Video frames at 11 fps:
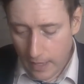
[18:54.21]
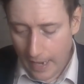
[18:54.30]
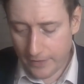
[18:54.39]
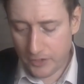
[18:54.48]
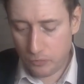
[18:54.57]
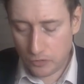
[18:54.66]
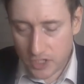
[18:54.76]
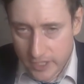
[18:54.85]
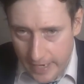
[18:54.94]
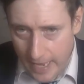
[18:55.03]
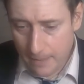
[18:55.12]
and this will
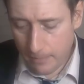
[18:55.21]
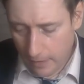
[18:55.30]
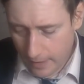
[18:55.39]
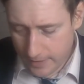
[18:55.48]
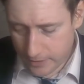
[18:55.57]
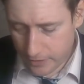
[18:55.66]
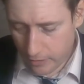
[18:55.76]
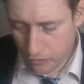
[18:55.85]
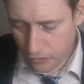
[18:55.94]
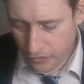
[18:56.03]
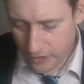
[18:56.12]
stabilize the
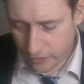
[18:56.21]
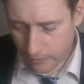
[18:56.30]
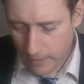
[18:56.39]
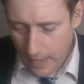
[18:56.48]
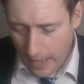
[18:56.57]
social system,